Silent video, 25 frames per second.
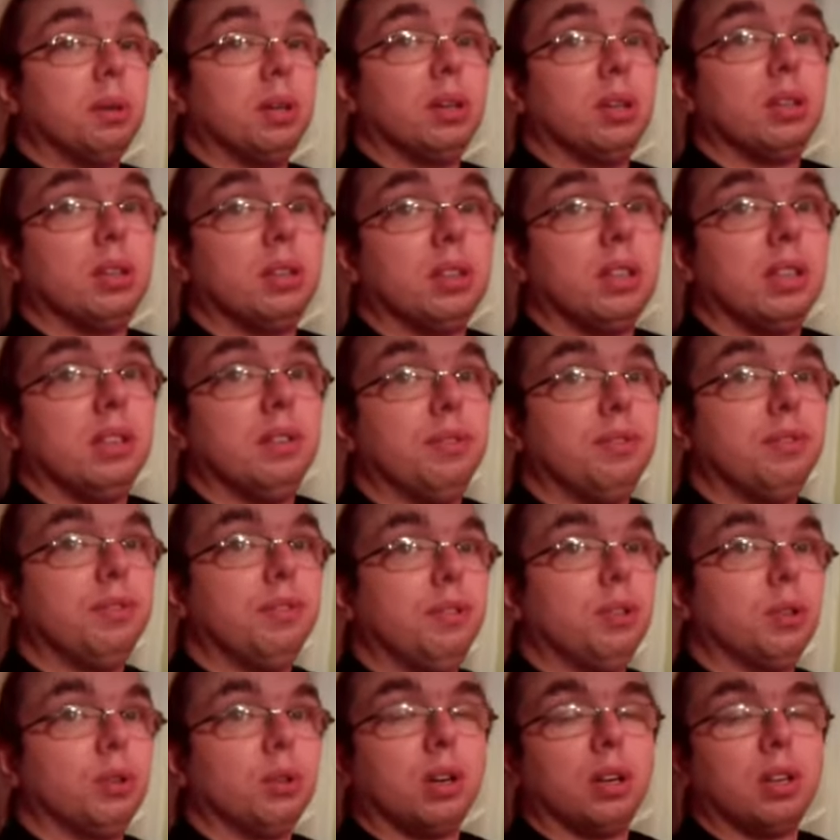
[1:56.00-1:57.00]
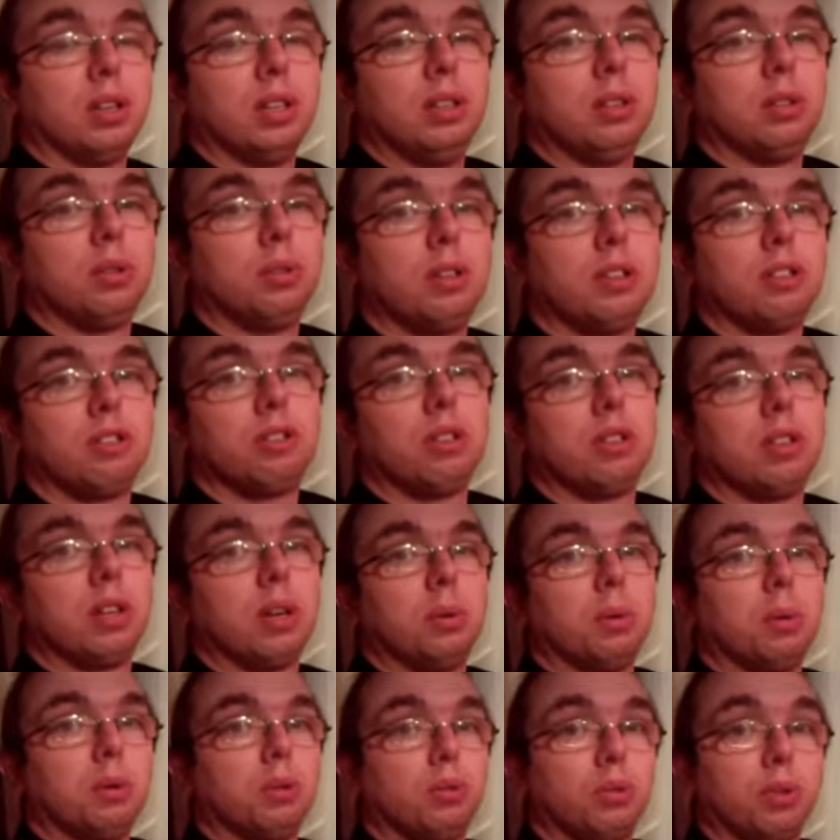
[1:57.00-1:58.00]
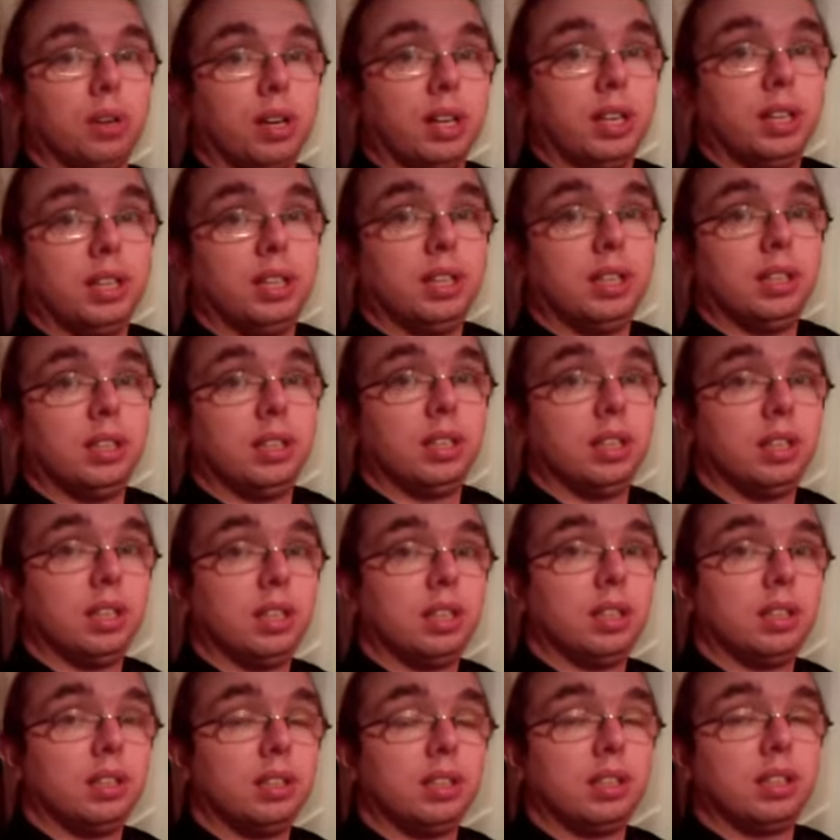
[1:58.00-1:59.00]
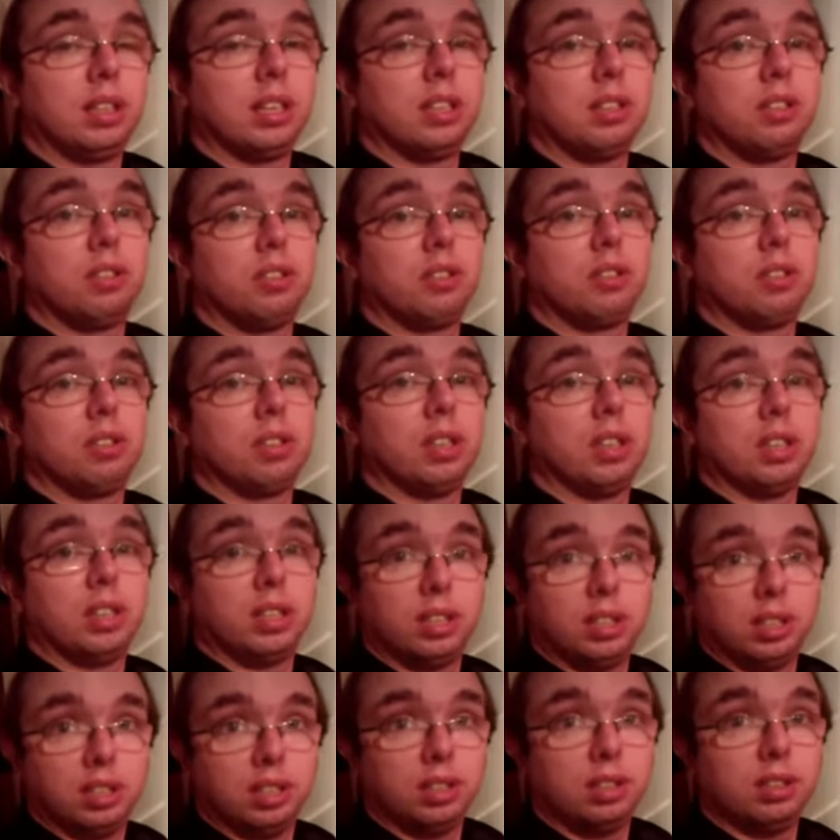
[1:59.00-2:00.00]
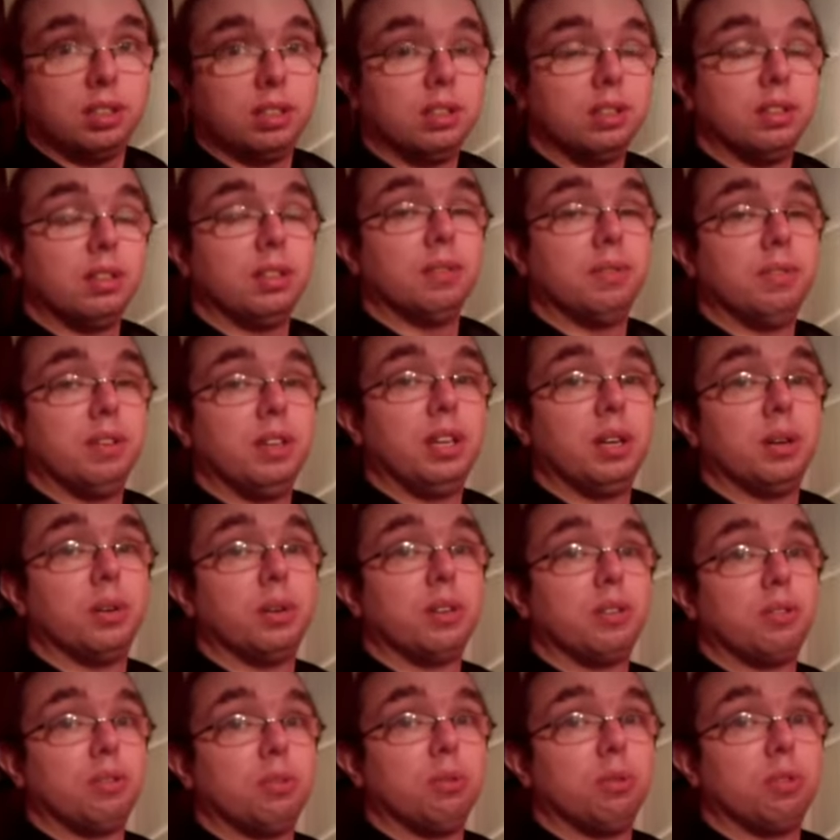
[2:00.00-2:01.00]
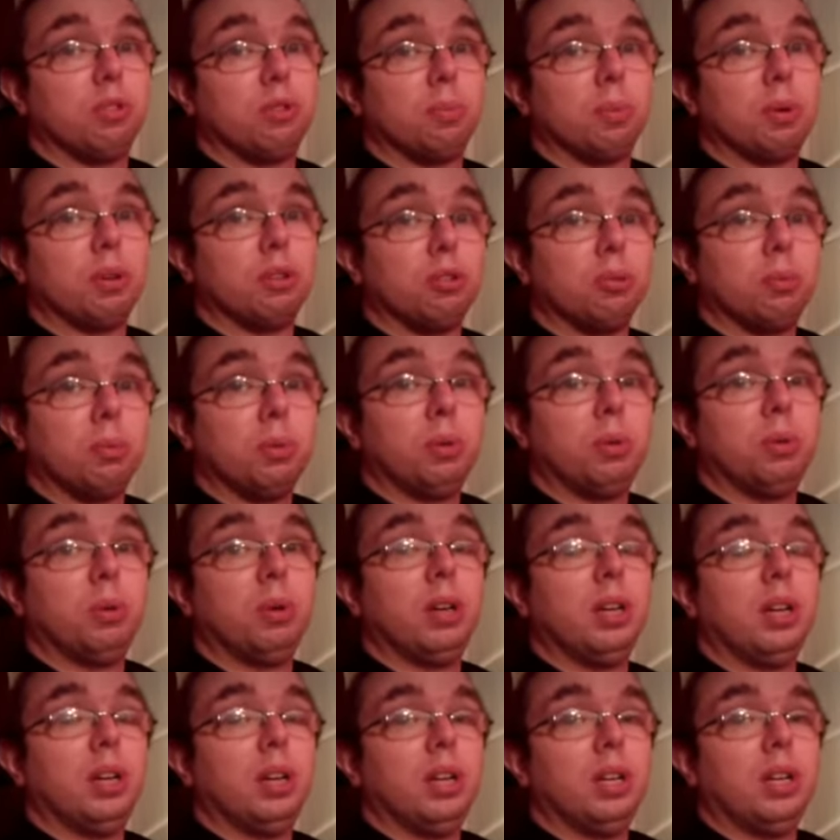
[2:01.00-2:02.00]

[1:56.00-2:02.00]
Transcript: But if you're not interested, I will try uh, to catch uh, the video as soon as possible